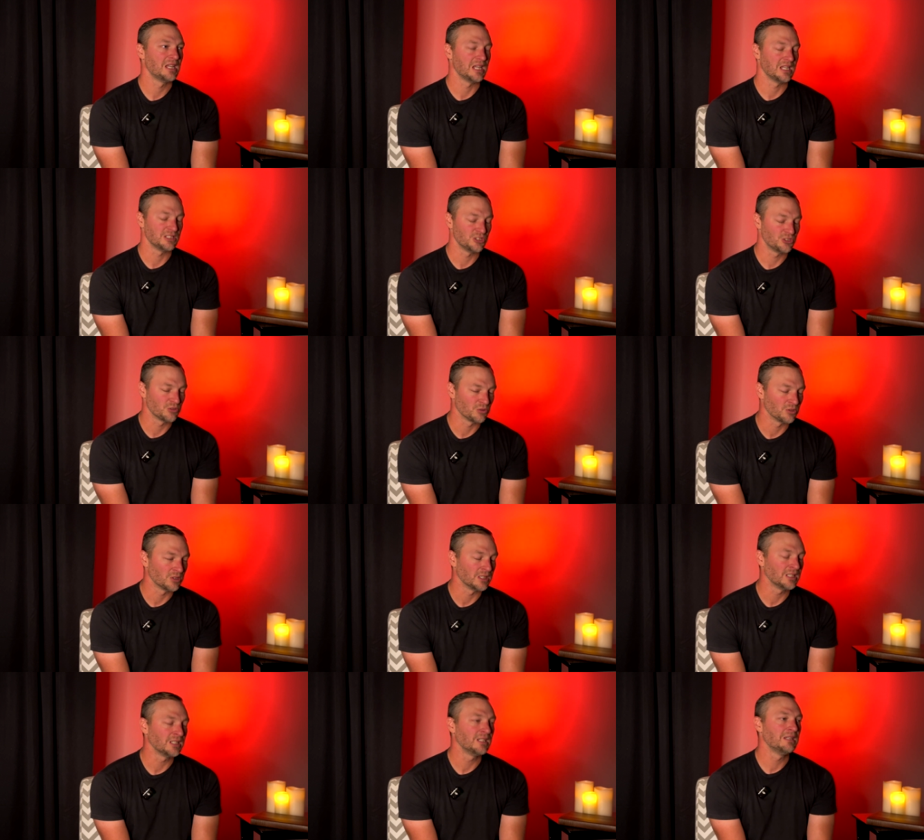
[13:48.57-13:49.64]
and
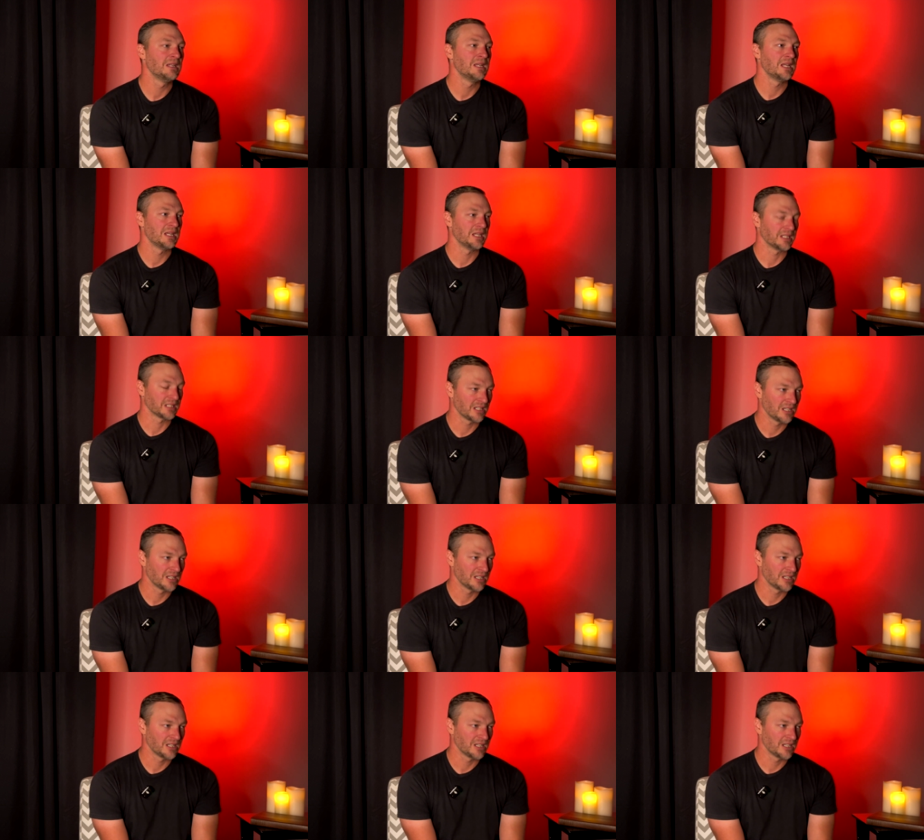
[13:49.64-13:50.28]
joy and